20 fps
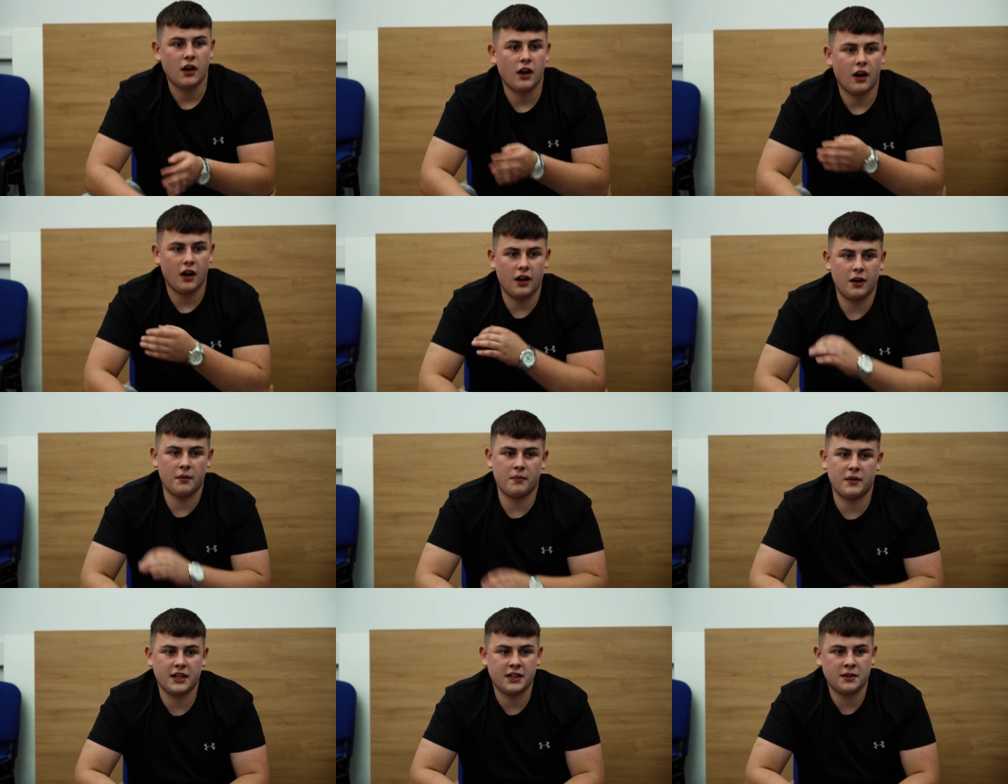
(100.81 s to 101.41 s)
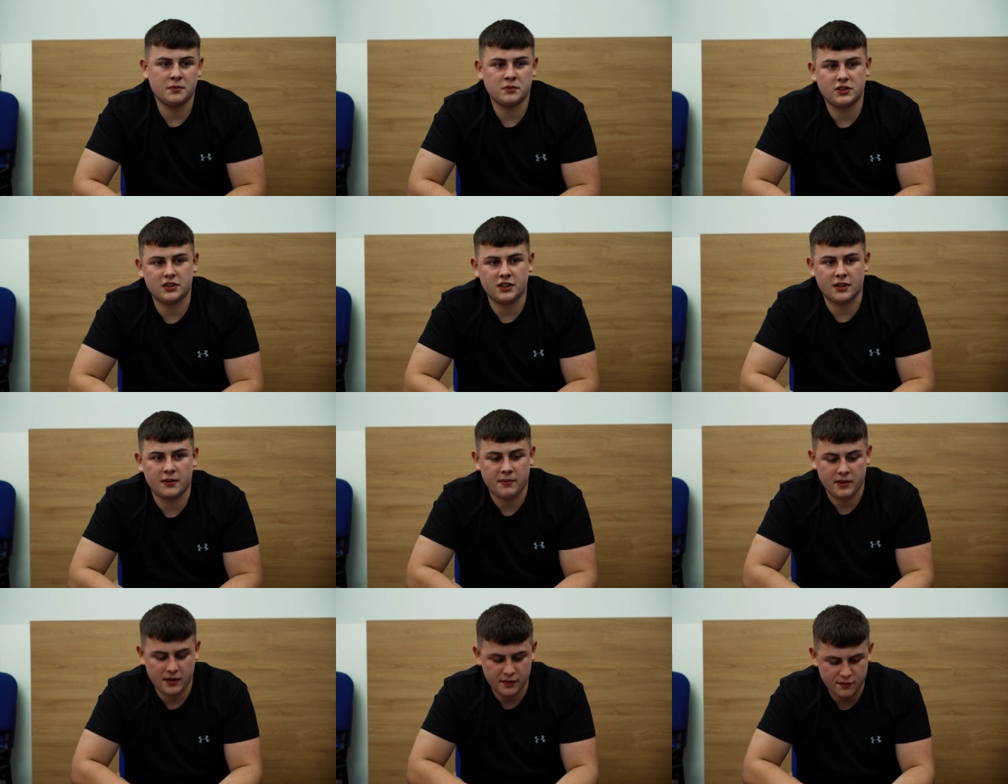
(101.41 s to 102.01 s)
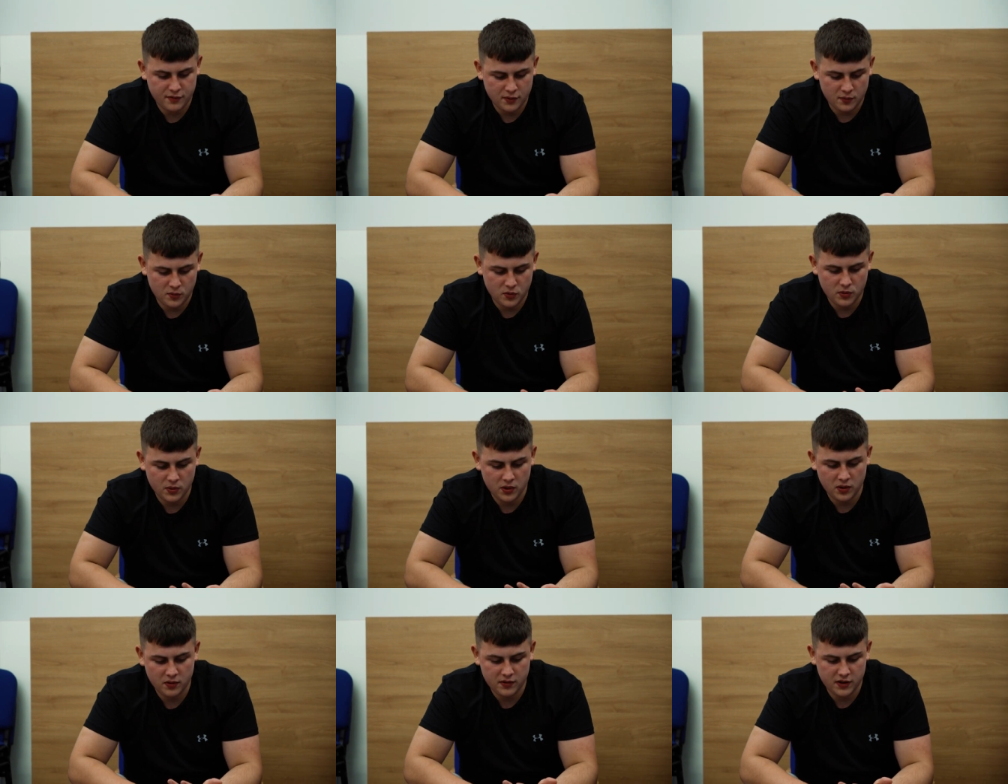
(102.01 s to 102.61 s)
Uh, my name is Jamie. I'm from
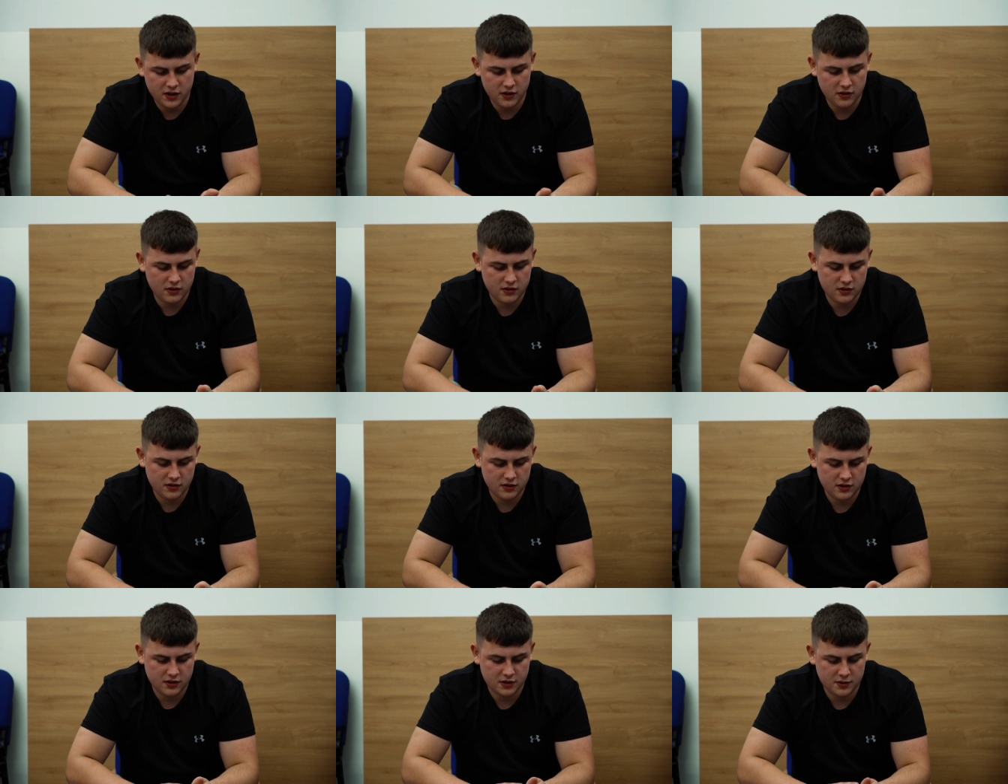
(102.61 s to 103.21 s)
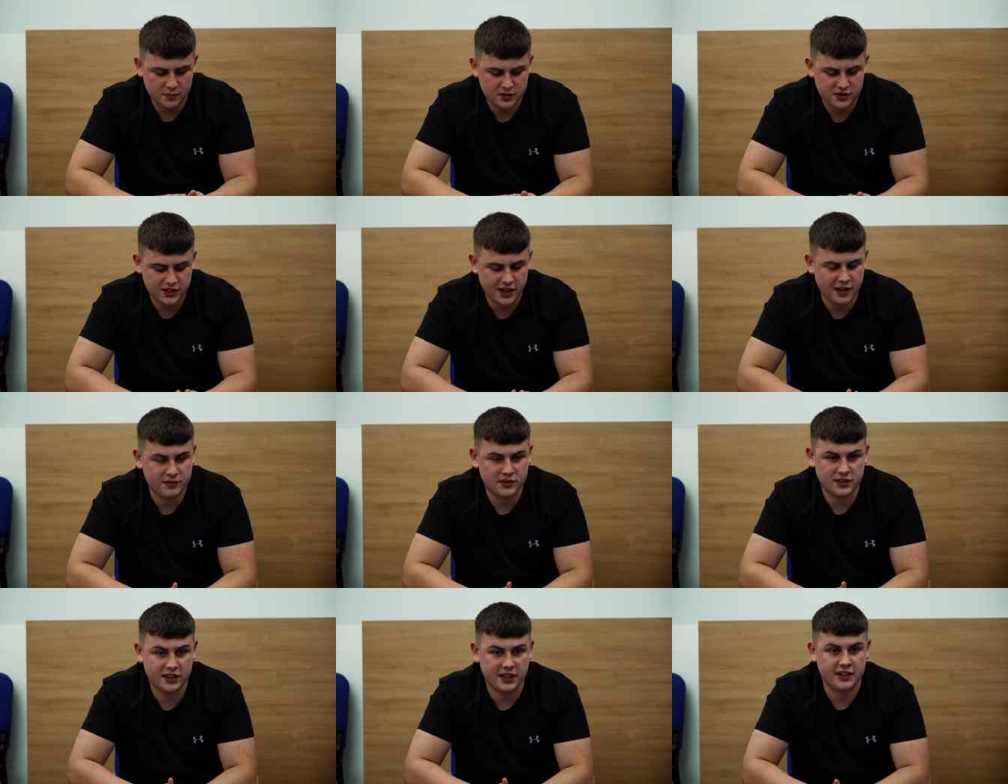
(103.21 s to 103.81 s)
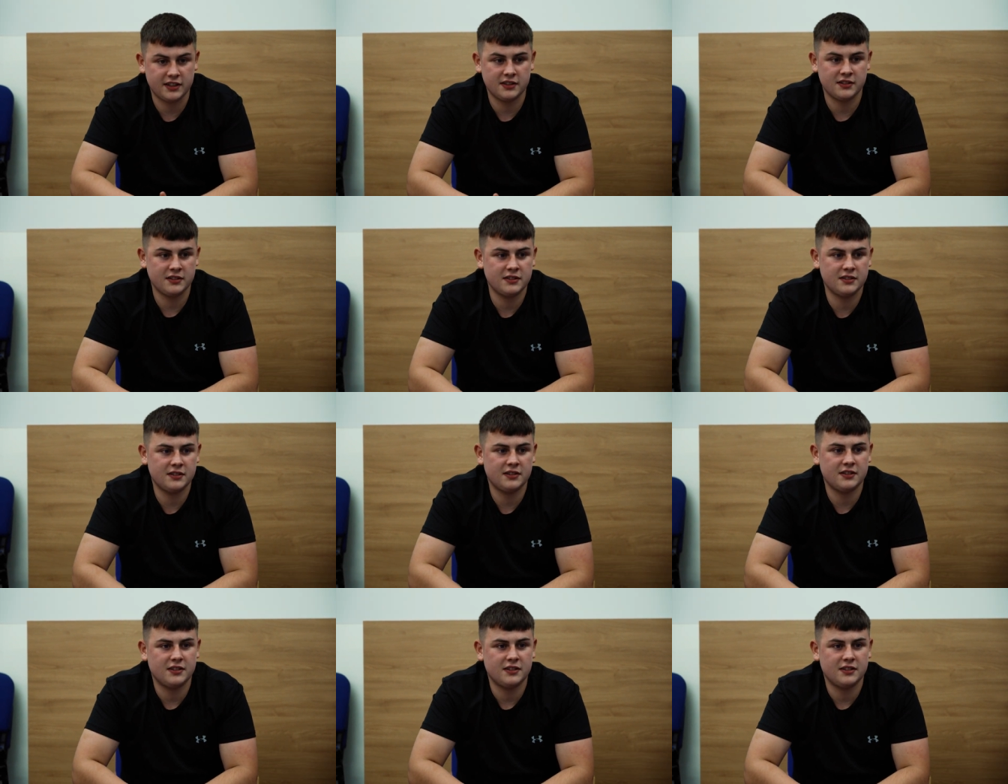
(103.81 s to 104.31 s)
Libertyville. I'm 17.